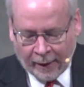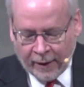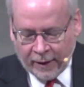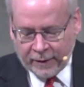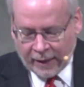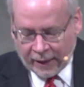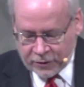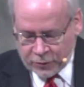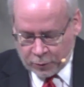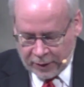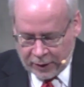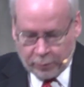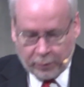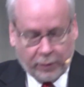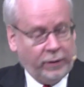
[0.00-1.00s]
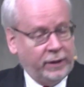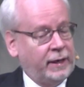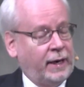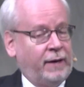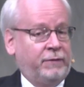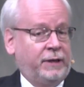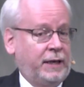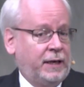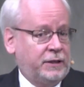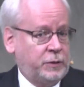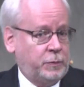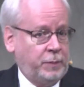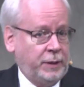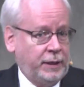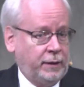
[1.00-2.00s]
Next week we're going to have a guest
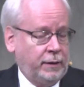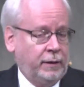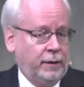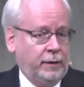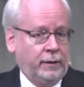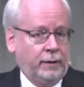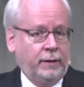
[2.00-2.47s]
speaker.